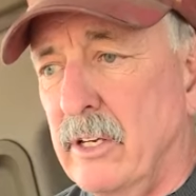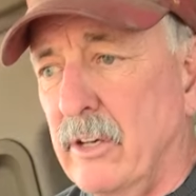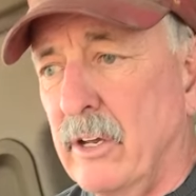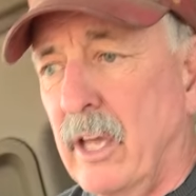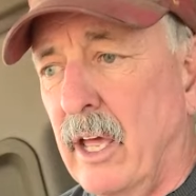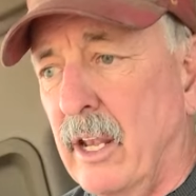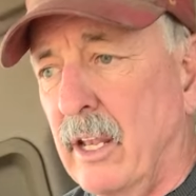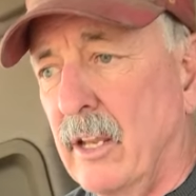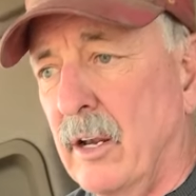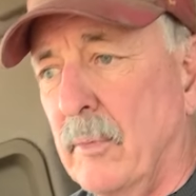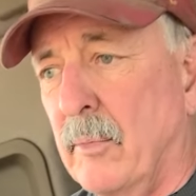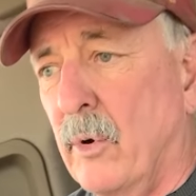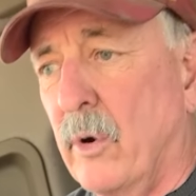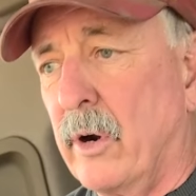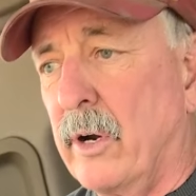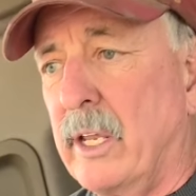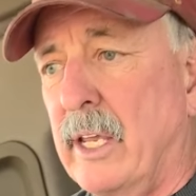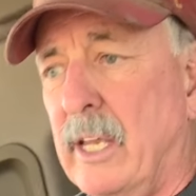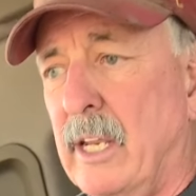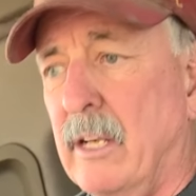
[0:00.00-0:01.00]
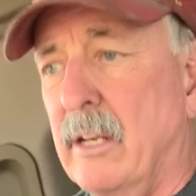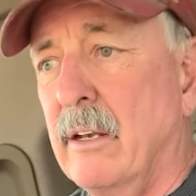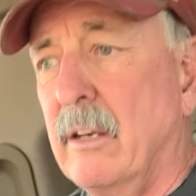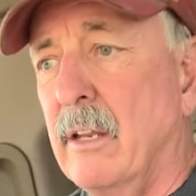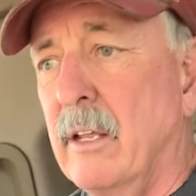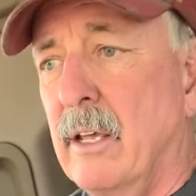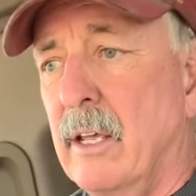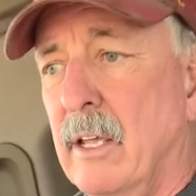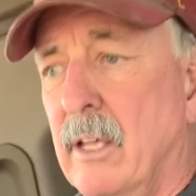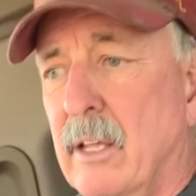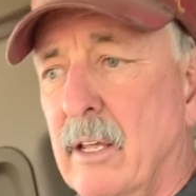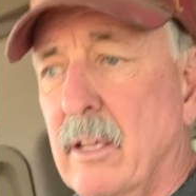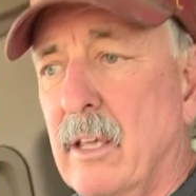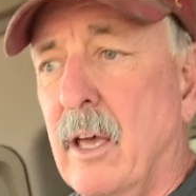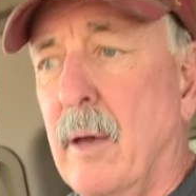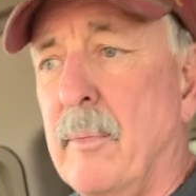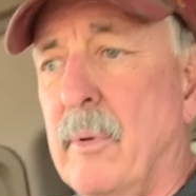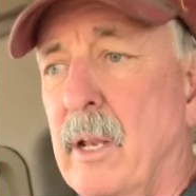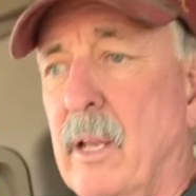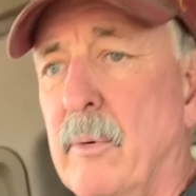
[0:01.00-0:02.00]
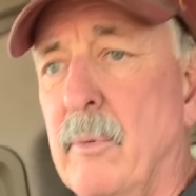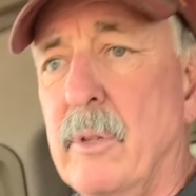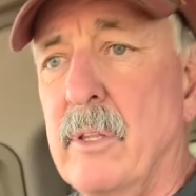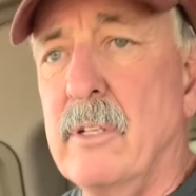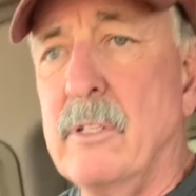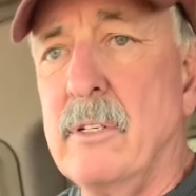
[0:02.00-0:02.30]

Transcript: you got a little more heat coming in with the